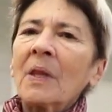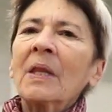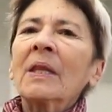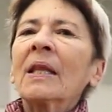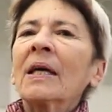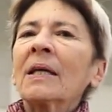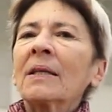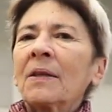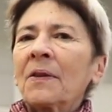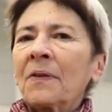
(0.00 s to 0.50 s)
And
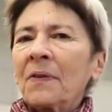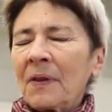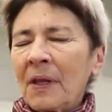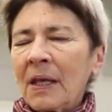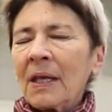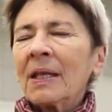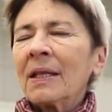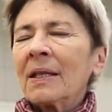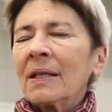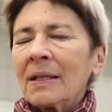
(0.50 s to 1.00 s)
that's,
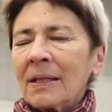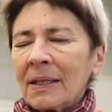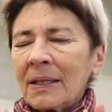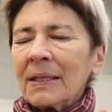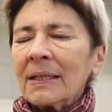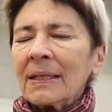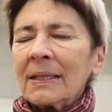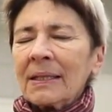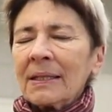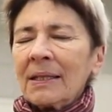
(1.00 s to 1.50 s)

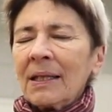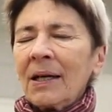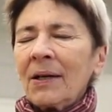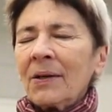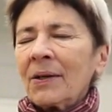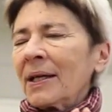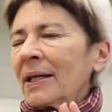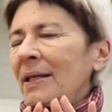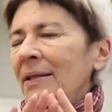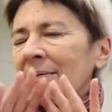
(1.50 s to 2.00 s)

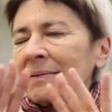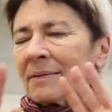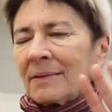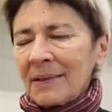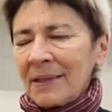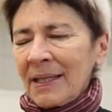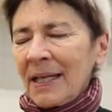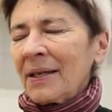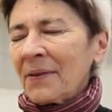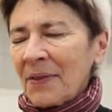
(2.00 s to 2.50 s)
okay,
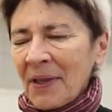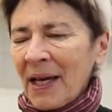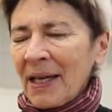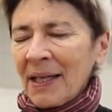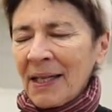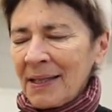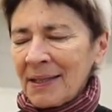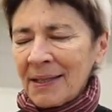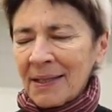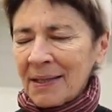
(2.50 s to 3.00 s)
take that
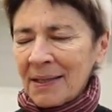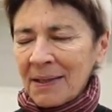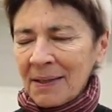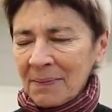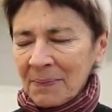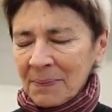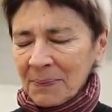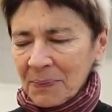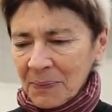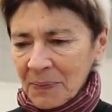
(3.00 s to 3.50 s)
as an
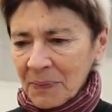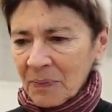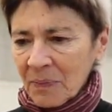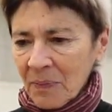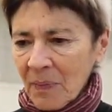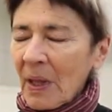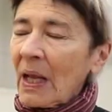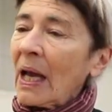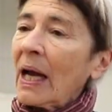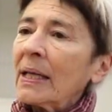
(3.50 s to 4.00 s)

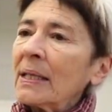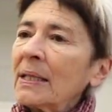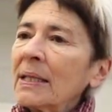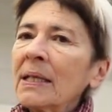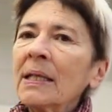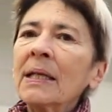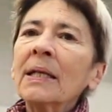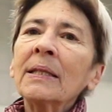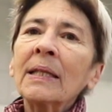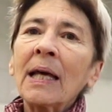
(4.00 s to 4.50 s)

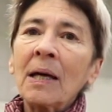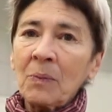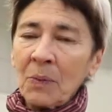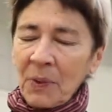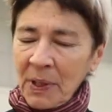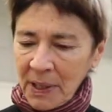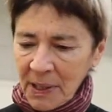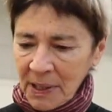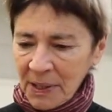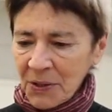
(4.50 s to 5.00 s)
idea, and that
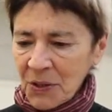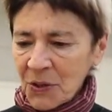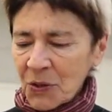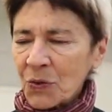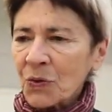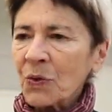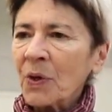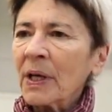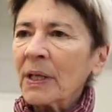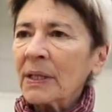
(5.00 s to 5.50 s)
we
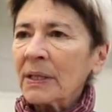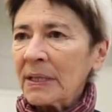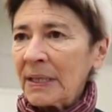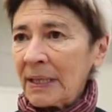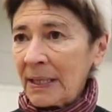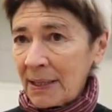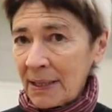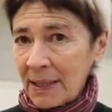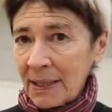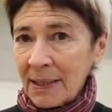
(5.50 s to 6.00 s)
construct
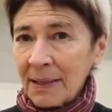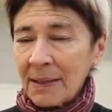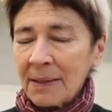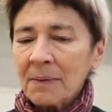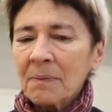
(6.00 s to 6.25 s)
it.